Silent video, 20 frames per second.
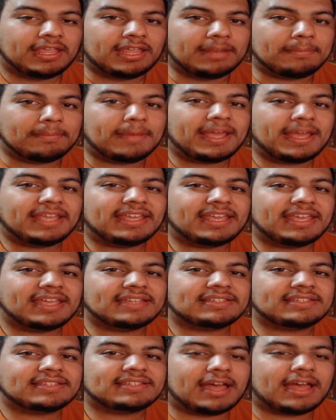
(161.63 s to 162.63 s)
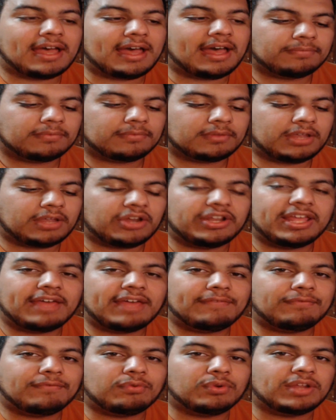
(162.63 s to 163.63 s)
In my case, I already
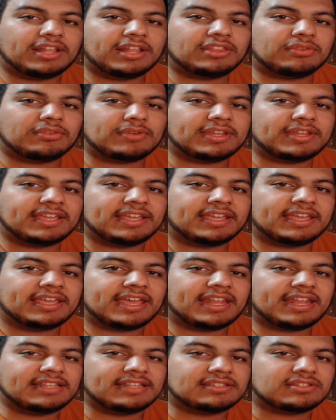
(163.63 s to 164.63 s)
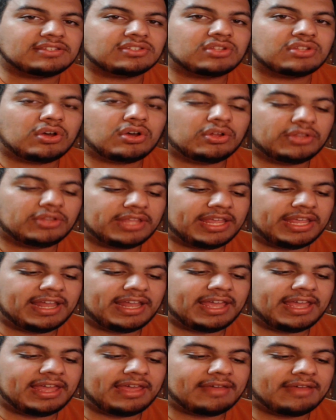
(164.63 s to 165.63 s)
have 4.3 KitKat installed, and
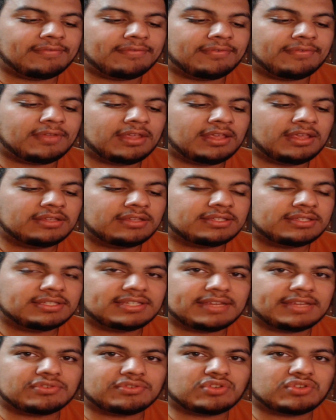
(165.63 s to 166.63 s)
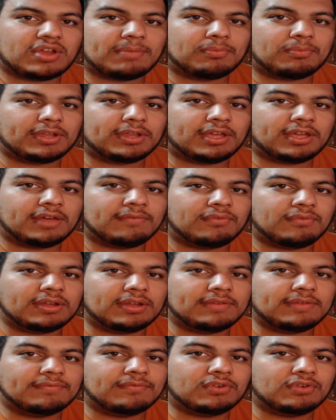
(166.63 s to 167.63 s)
I have Safestrap
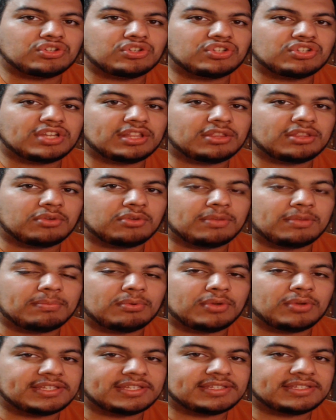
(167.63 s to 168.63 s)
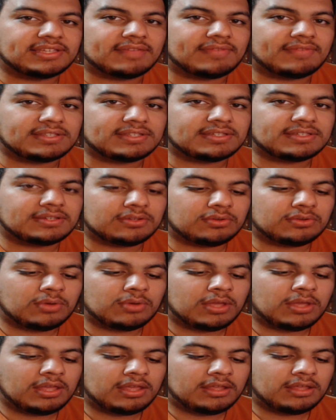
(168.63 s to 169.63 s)
recovery version
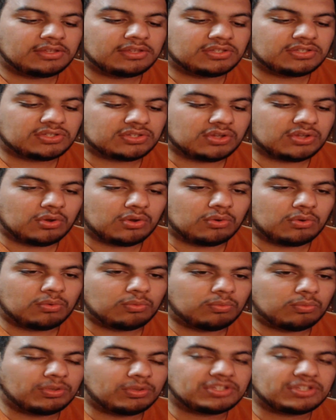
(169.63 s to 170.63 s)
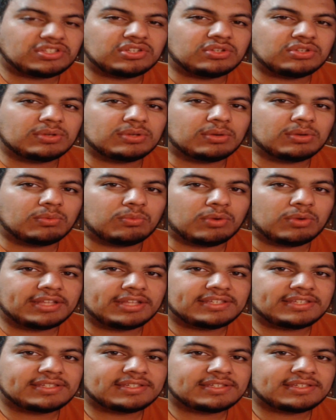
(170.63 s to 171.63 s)
3.72. So once you do it
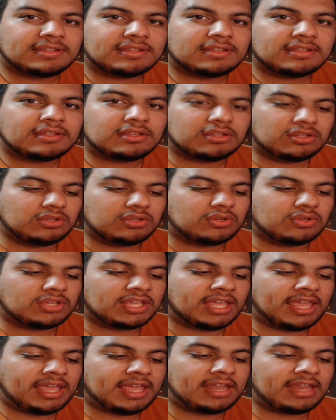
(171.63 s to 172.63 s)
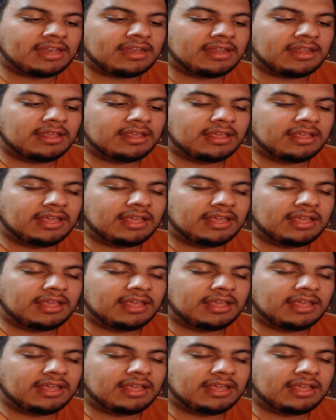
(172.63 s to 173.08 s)
once, you can,